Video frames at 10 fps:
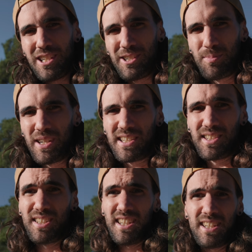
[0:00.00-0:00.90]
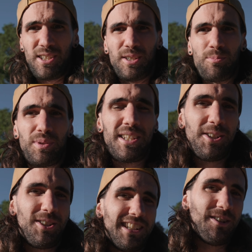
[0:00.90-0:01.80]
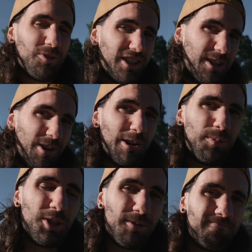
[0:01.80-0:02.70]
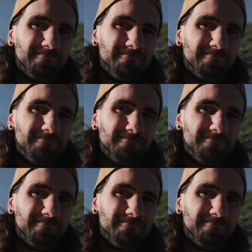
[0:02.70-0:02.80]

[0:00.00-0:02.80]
video specs, potentially a really great option.